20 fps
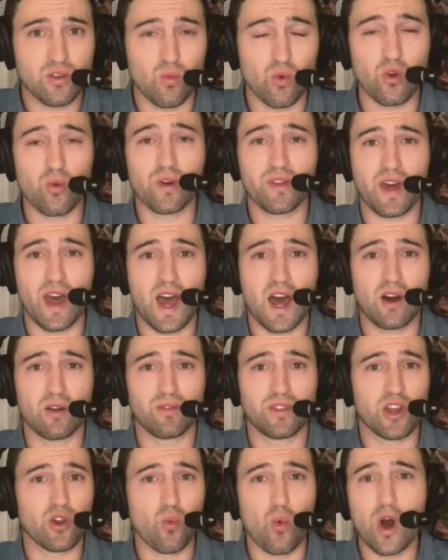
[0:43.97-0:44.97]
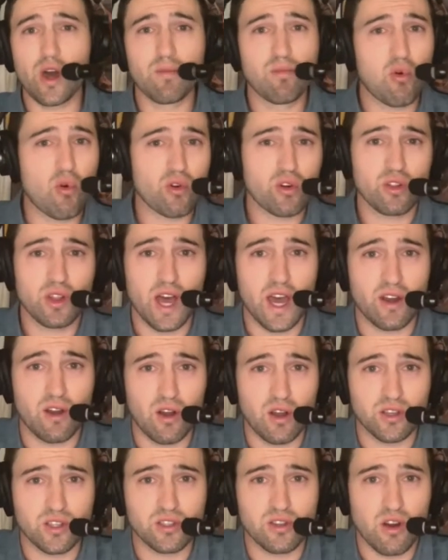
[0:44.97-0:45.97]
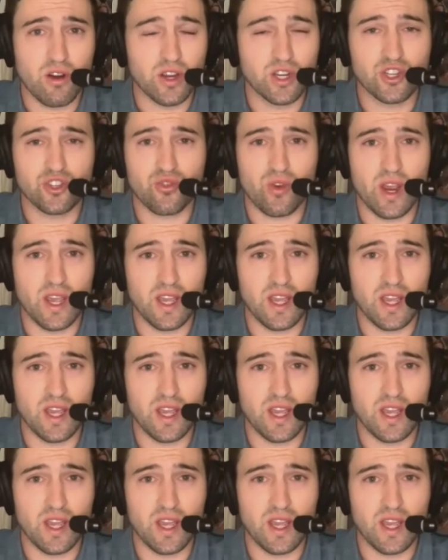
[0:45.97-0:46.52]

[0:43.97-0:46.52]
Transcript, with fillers: were without their one borderline all-star in Trae